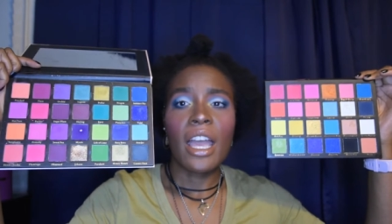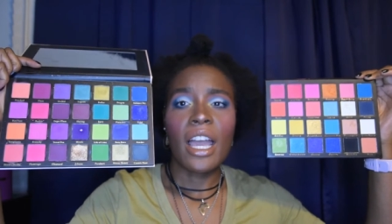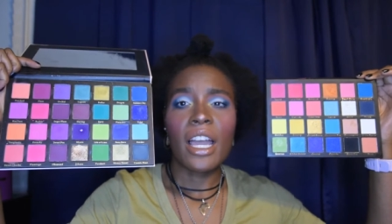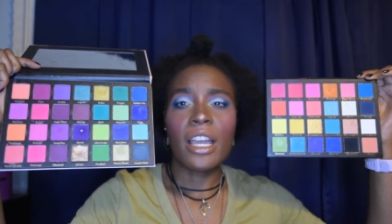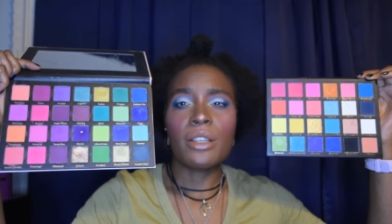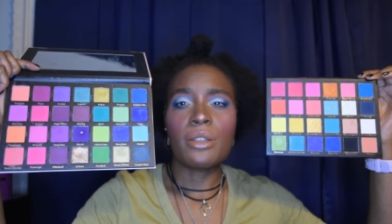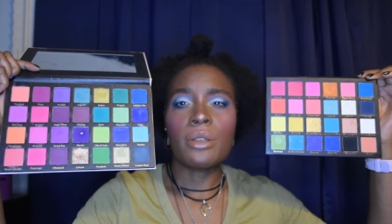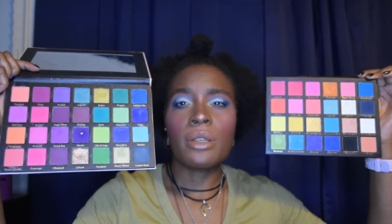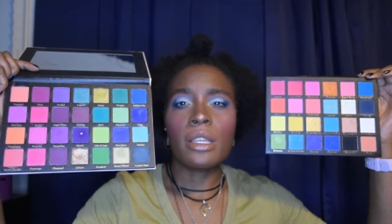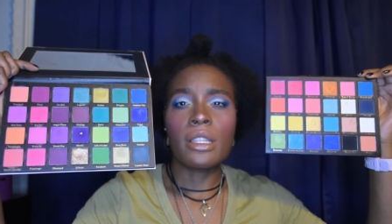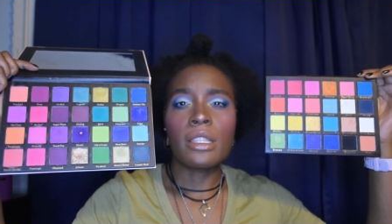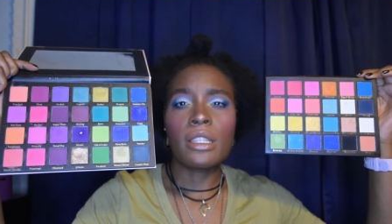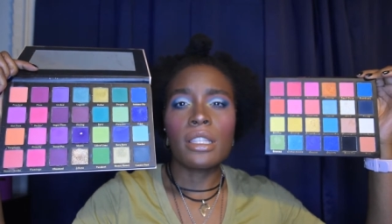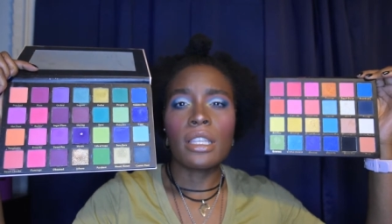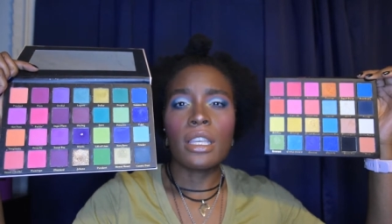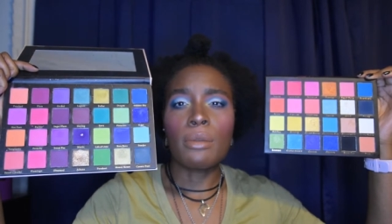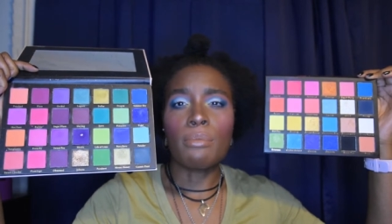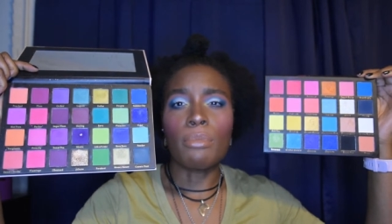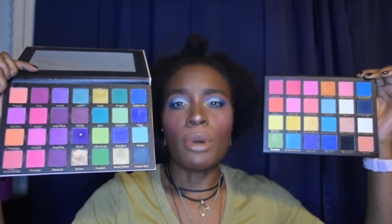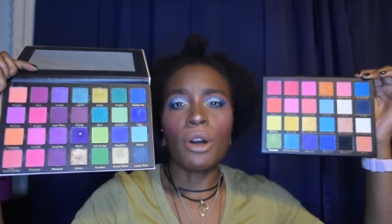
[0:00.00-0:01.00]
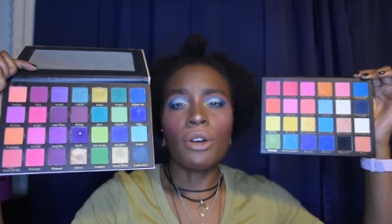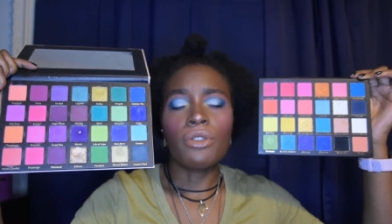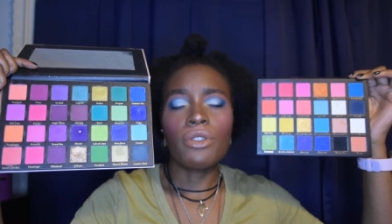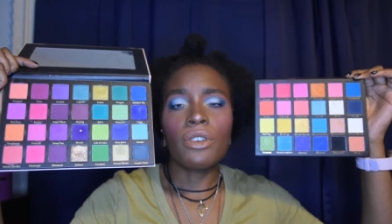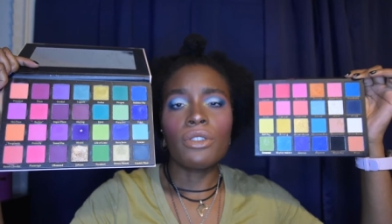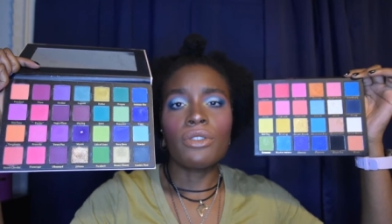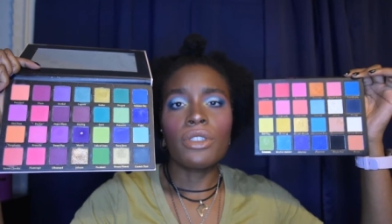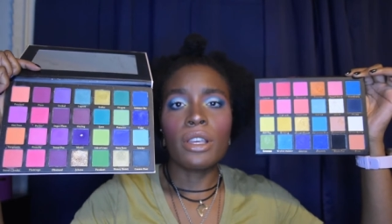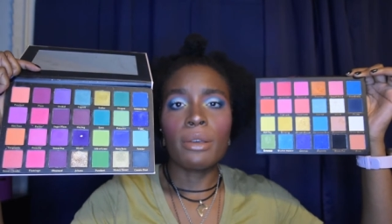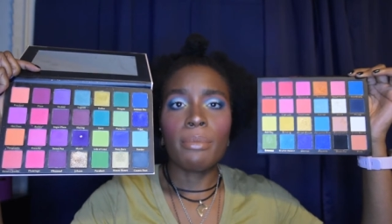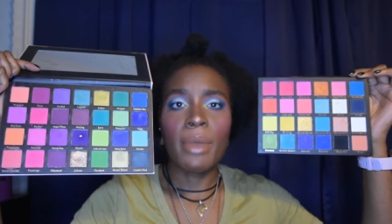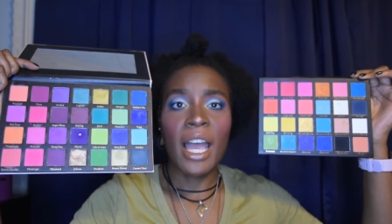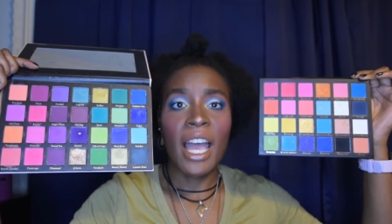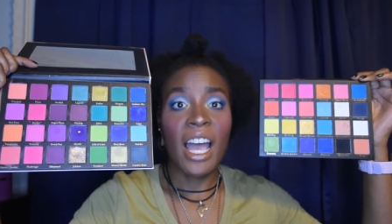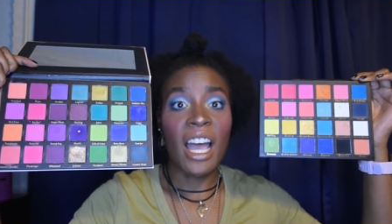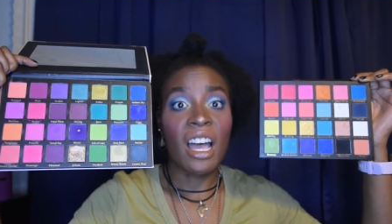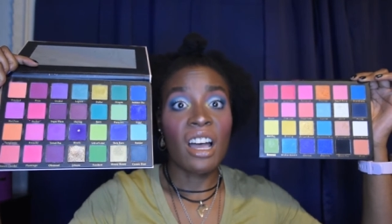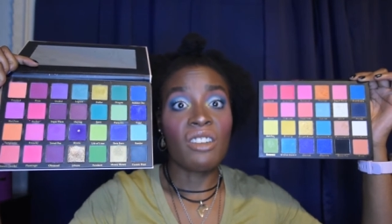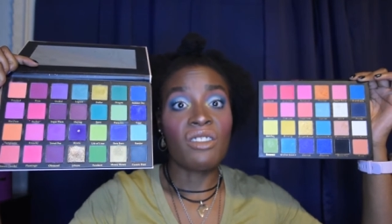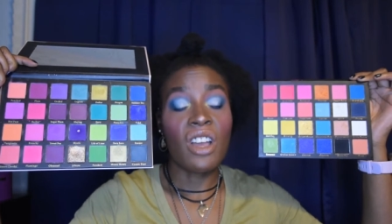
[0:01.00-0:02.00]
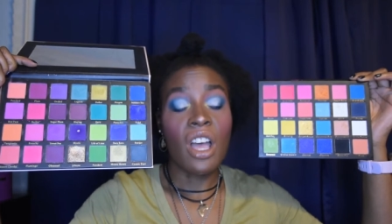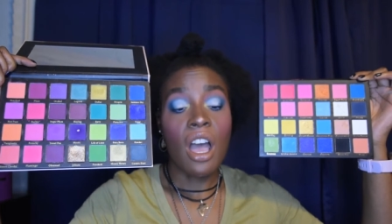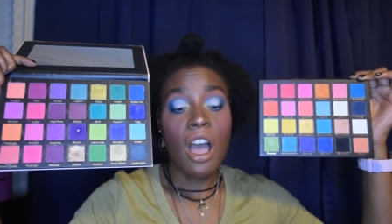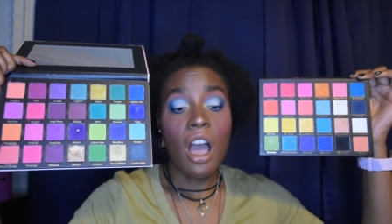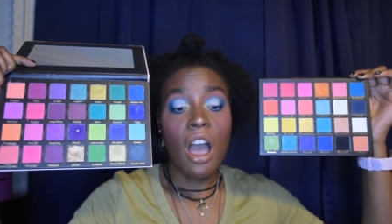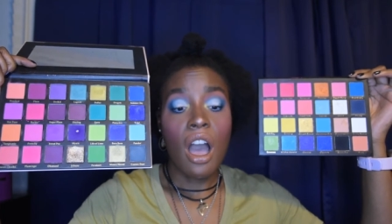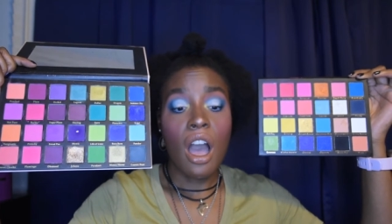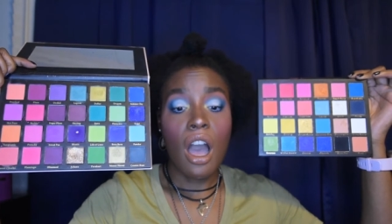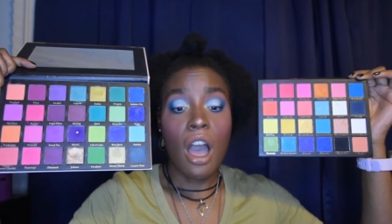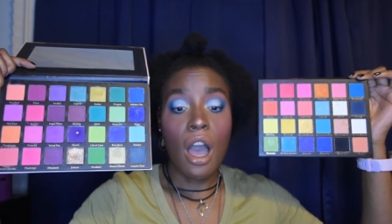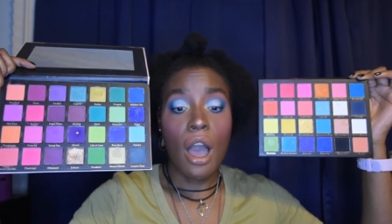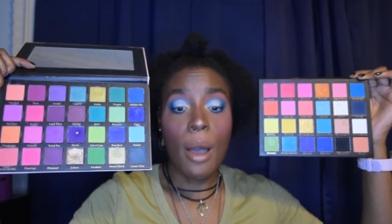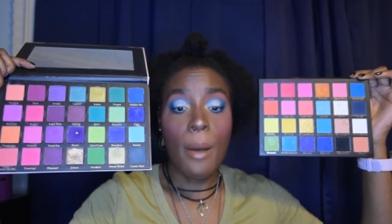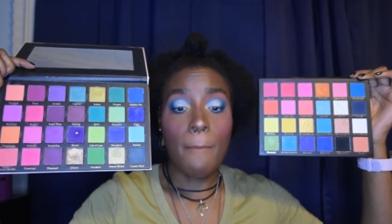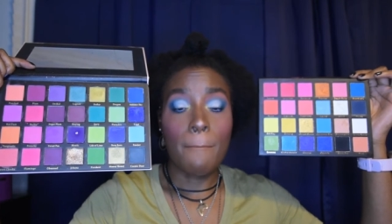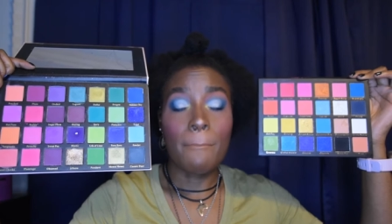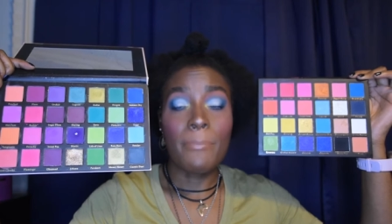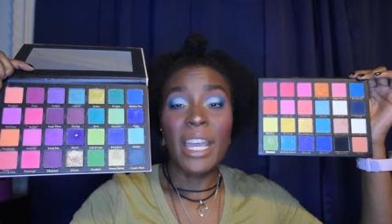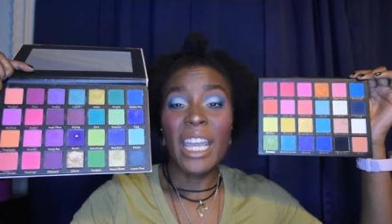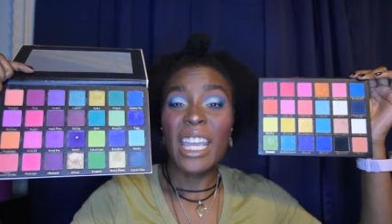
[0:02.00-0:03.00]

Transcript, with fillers: As you can see, both of them have um,